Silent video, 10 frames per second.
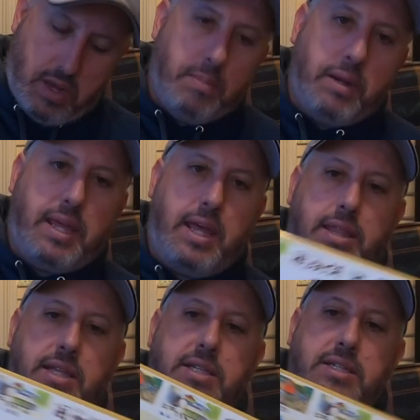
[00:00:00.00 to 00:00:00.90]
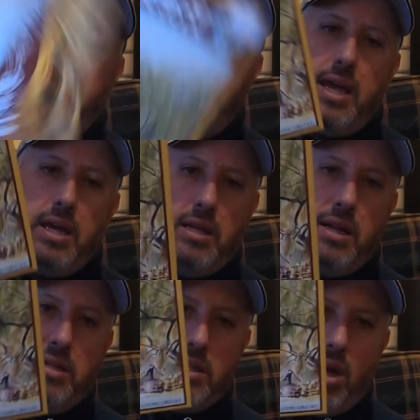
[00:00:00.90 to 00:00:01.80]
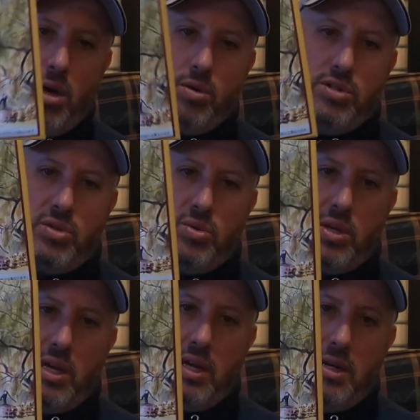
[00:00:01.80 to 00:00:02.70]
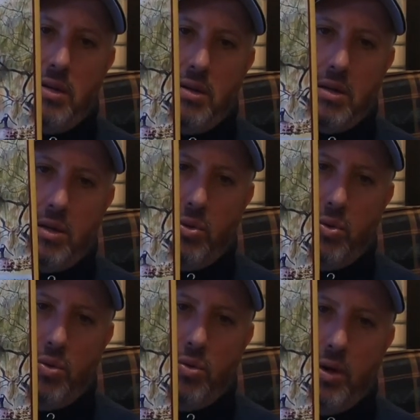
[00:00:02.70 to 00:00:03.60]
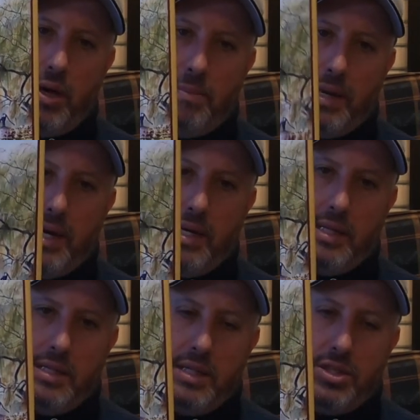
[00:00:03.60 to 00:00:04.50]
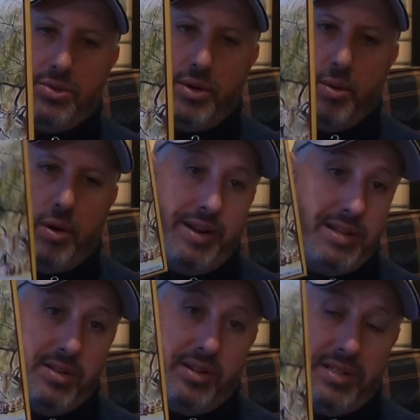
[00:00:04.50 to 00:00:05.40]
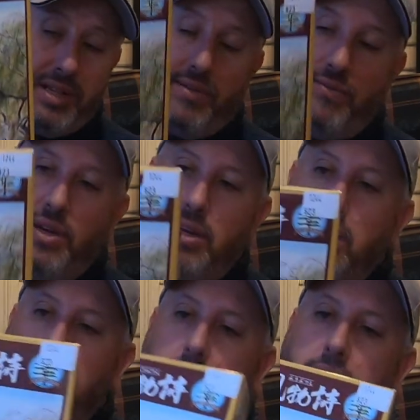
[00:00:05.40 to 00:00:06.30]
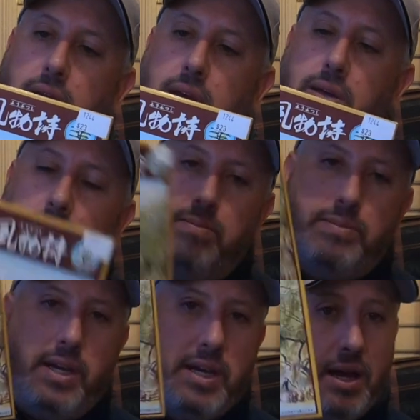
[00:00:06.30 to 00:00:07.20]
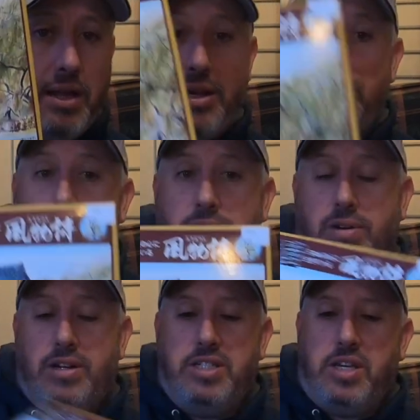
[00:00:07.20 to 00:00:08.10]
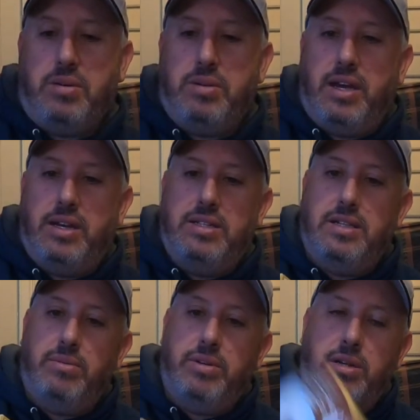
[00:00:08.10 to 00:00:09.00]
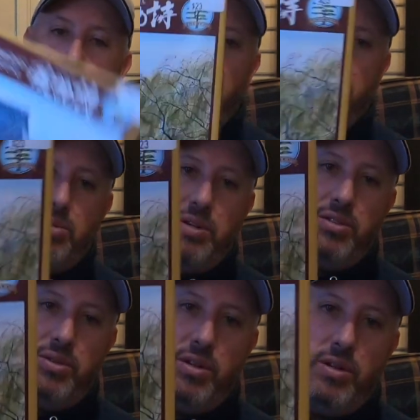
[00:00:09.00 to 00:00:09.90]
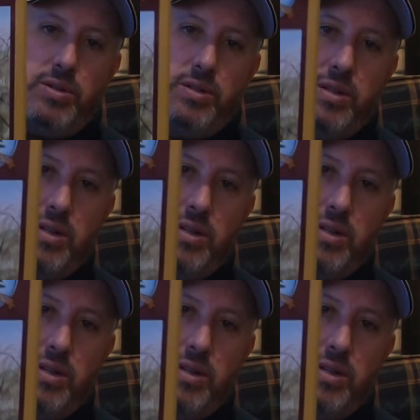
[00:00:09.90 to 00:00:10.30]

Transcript: But again, this is it's an old school kit, glue and paint, etc. required. It's not a snap fit. So yeah, I'm quite stuck with that. And it's set retail price of $23.